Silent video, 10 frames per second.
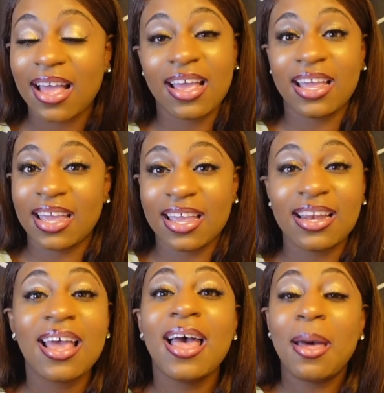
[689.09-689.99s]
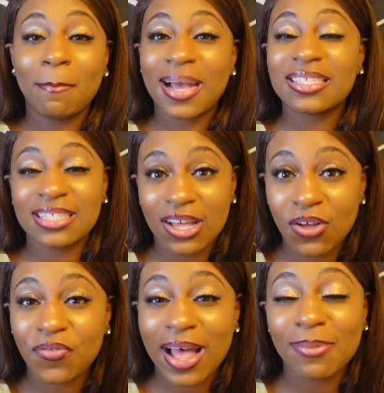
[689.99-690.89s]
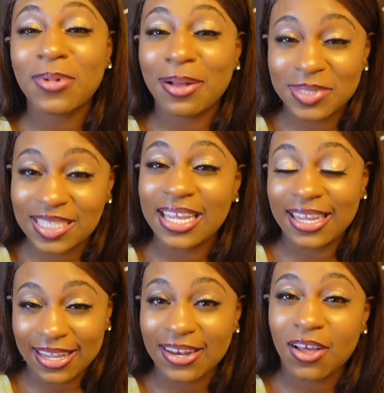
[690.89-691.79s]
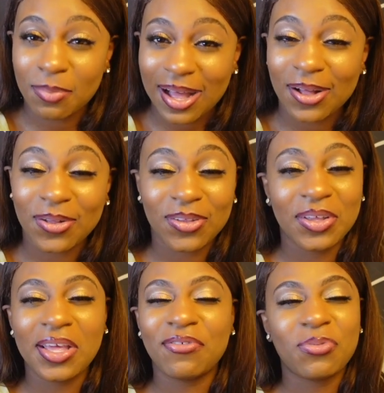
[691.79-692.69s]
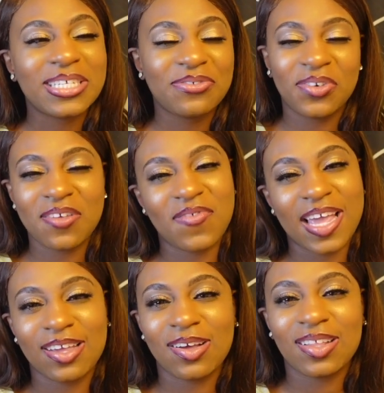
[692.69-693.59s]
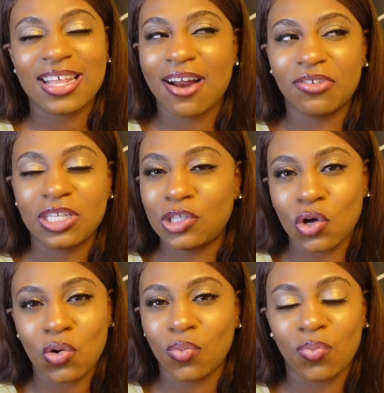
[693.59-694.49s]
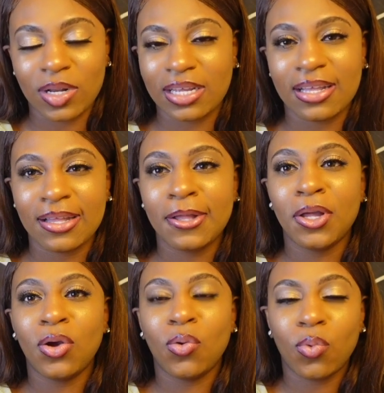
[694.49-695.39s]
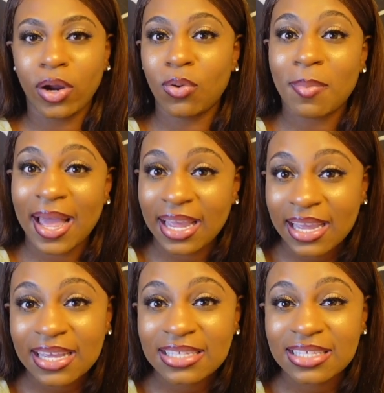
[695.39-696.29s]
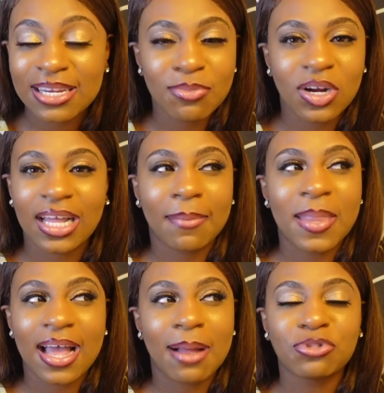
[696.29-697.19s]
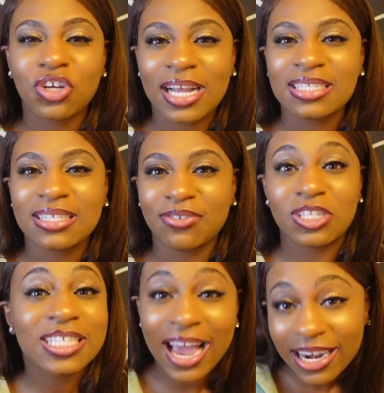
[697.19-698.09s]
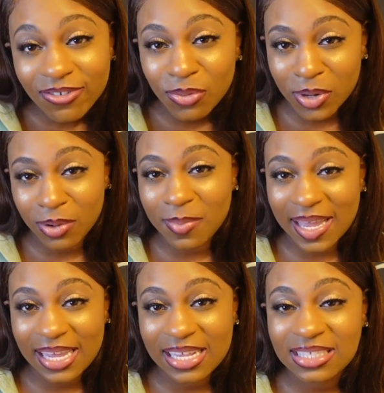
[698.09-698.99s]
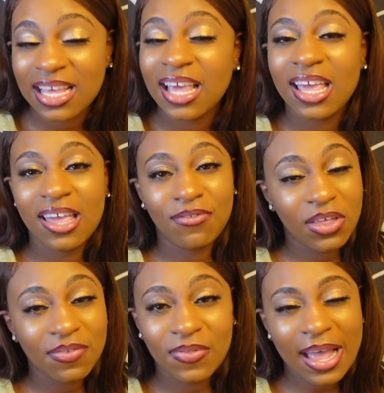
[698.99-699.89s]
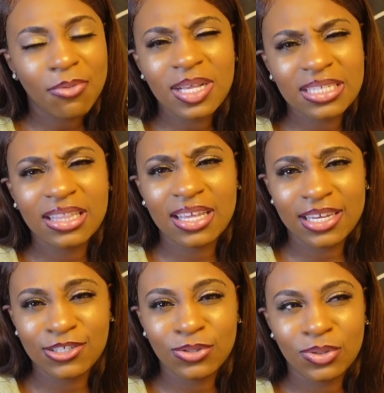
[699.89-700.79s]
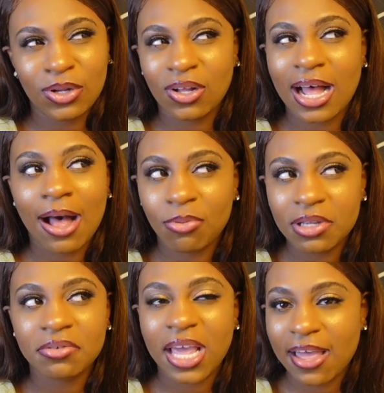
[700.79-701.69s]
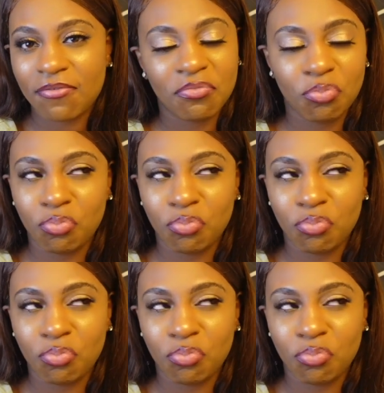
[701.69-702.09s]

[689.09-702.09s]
again, myself, I was thinking about, if it wasn't for the fact, y'all, that I really don't want to work with my hands anymore, like I'm trying to retire from working with my hands. If that wasn't the issue, y'all, I would have